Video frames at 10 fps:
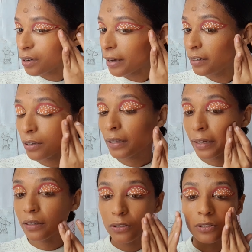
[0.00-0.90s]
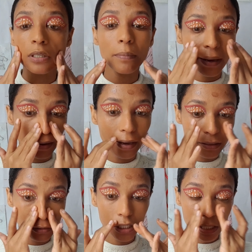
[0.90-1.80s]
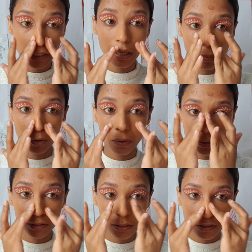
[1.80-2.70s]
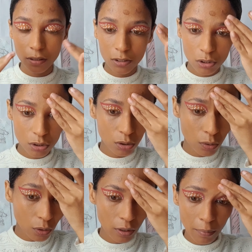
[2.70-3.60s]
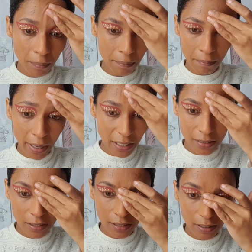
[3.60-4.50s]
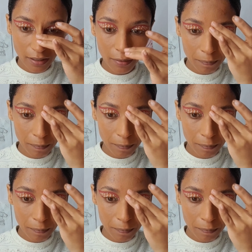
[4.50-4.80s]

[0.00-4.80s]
i don't like using my hands anymore because it is messy